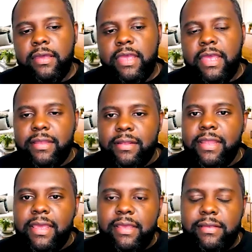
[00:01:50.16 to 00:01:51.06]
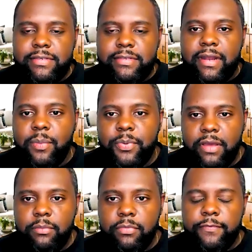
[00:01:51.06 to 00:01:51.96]
And then they set up a
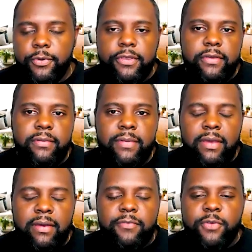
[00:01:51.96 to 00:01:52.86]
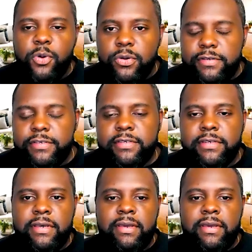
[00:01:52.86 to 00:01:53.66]
number for you. Of course,